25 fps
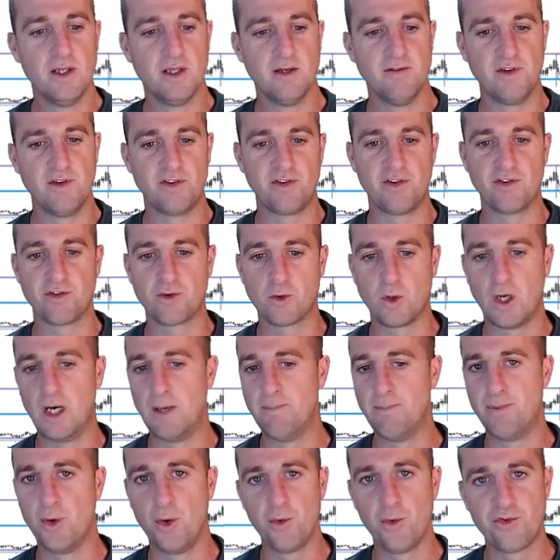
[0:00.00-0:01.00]
this is
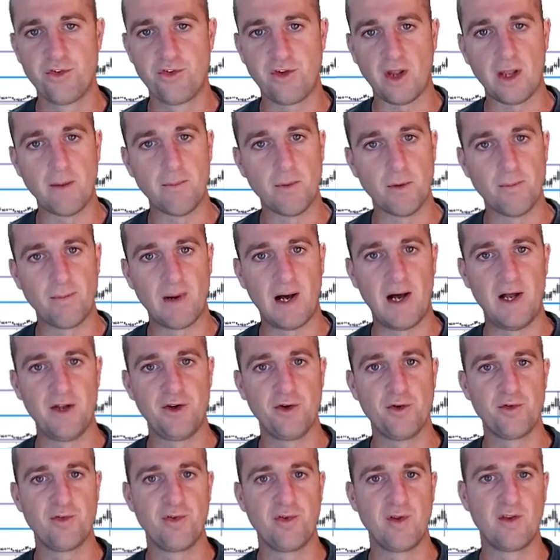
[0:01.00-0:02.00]
quite a bold statement, but I
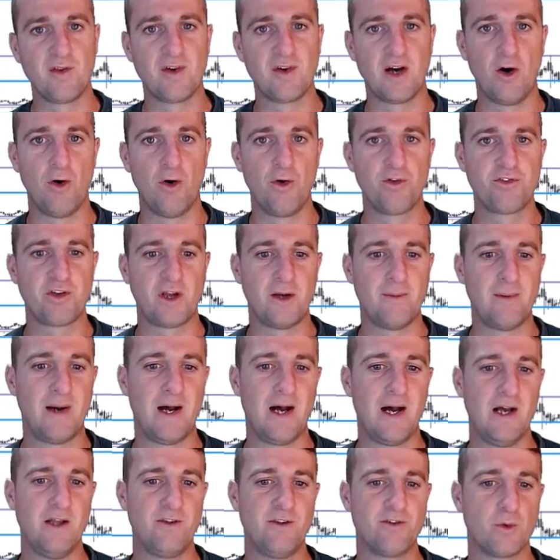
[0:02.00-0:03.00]
do think that all-time
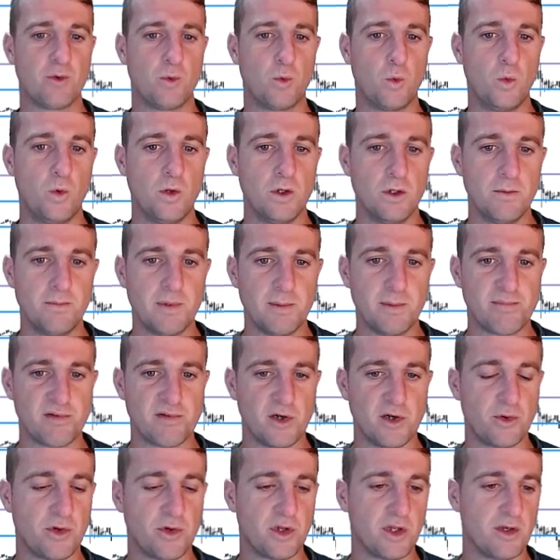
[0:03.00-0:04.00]
highs will be
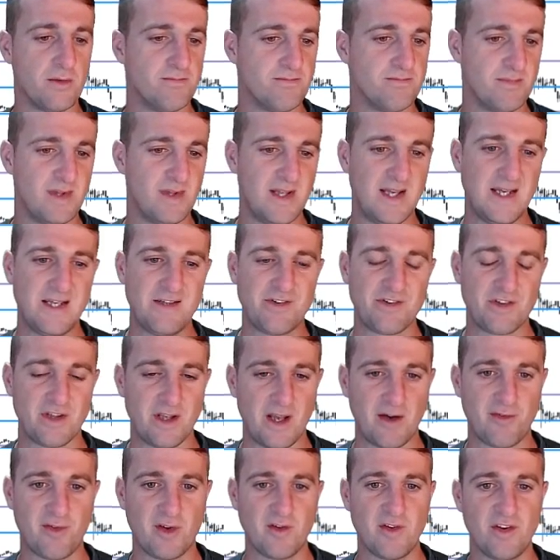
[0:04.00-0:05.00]
broken
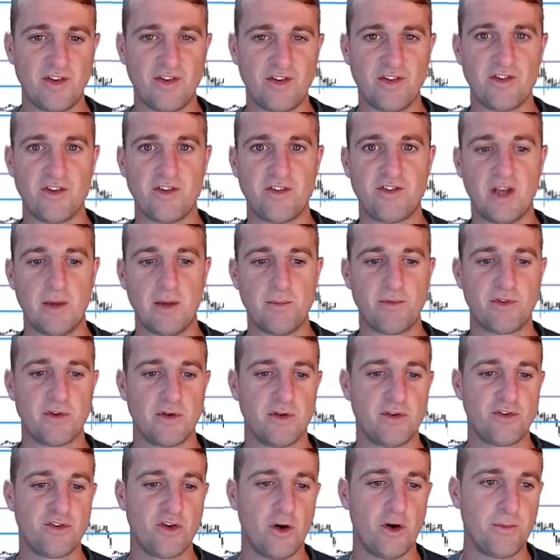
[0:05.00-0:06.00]
easily. I think this is a
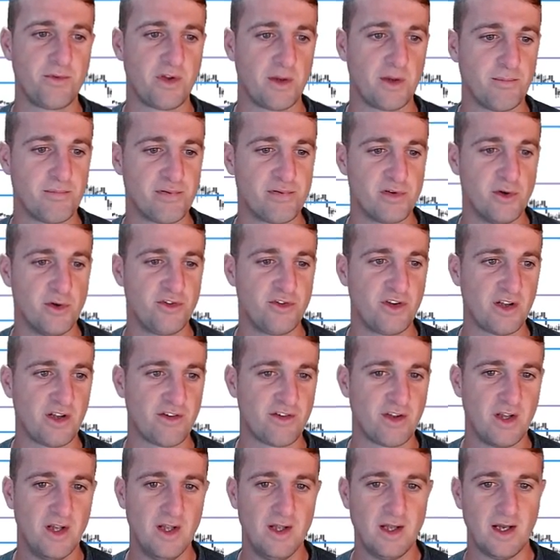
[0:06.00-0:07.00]
top 10
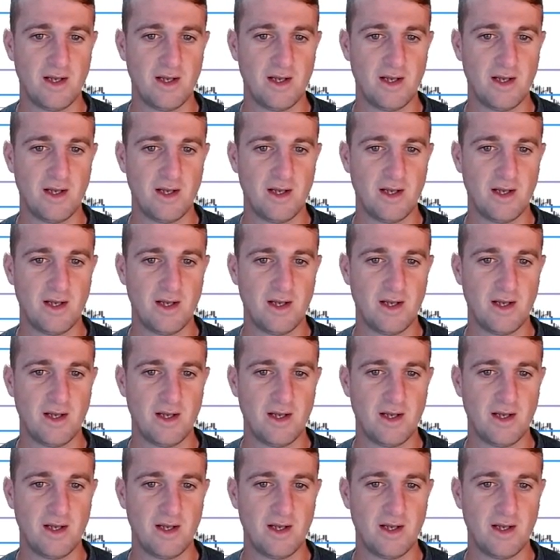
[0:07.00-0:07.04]
project.